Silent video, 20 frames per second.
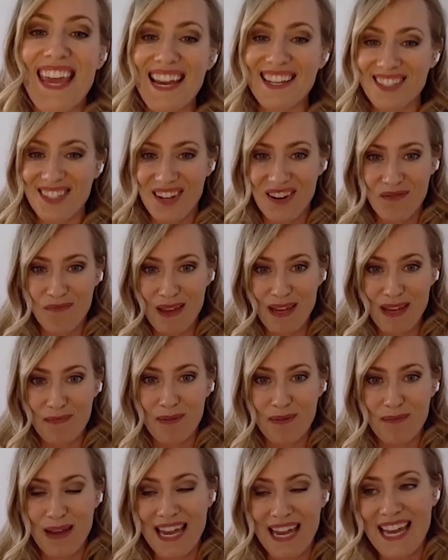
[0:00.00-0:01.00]
the answer I've made
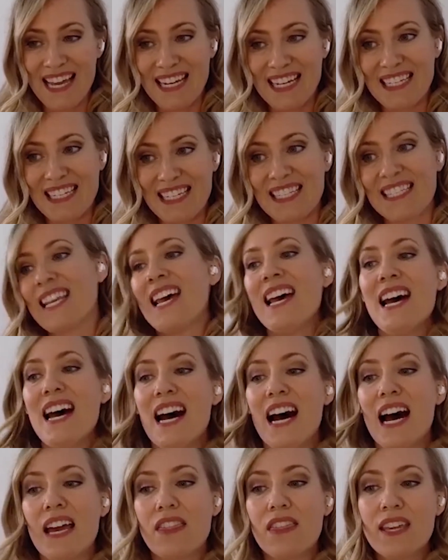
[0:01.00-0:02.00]
up in my head is
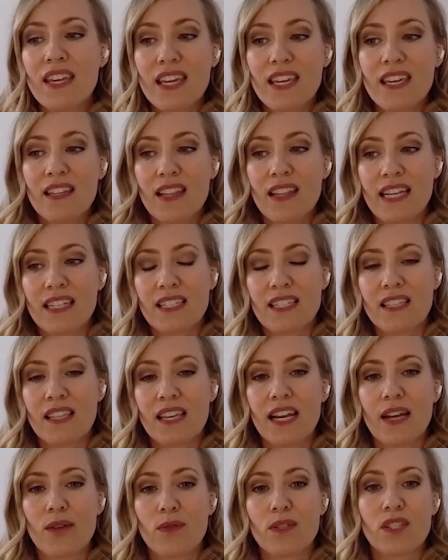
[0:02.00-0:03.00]
I think he liked
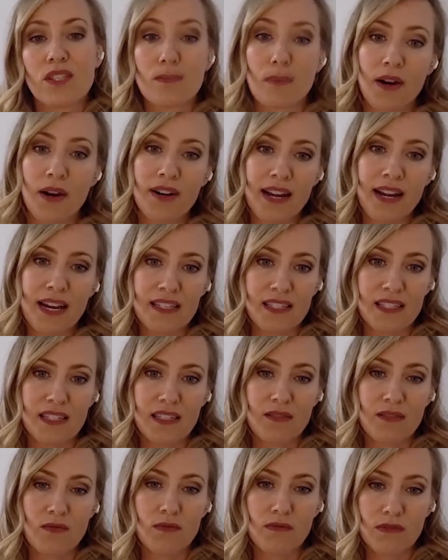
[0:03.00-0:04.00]
that I was smart enough,
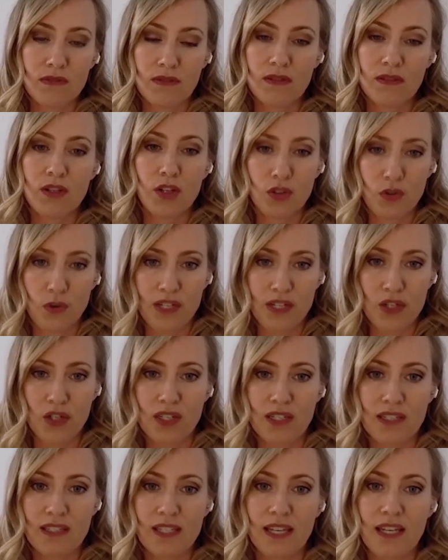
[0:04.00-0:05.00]
good
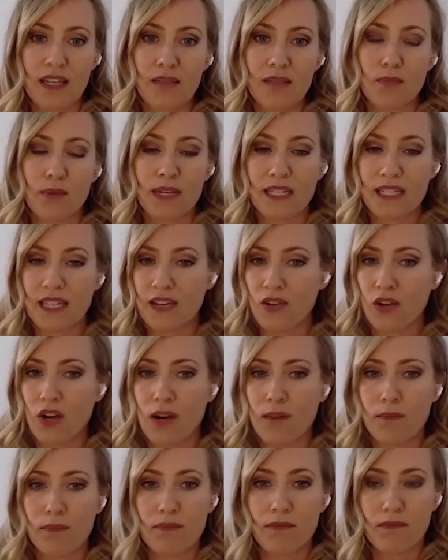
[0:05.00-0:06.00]
questions. I could break down
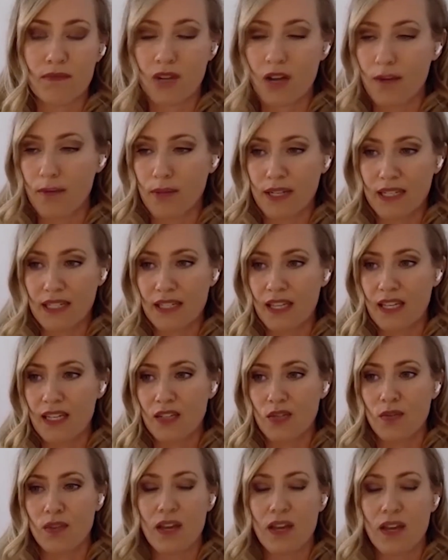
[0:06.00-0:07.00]
com- complex
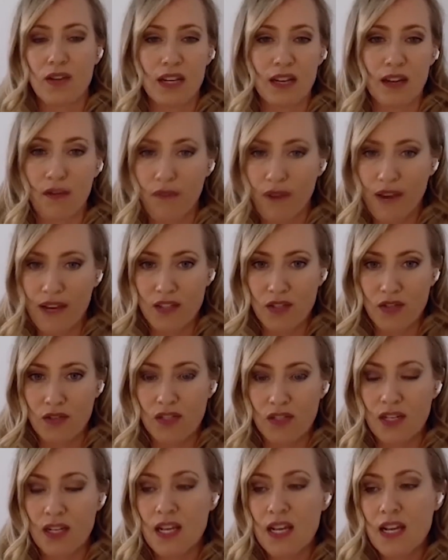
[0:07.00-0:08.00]
things without getting
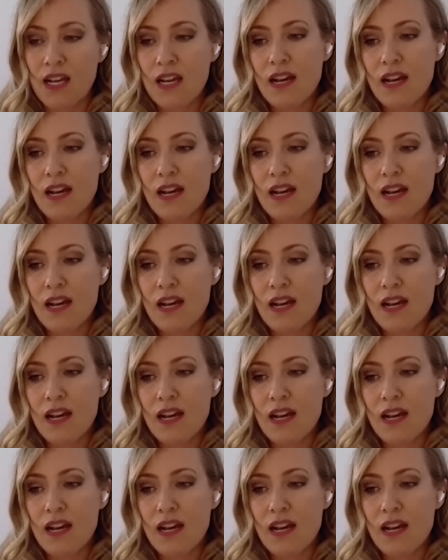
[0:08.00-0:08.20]
frazzled.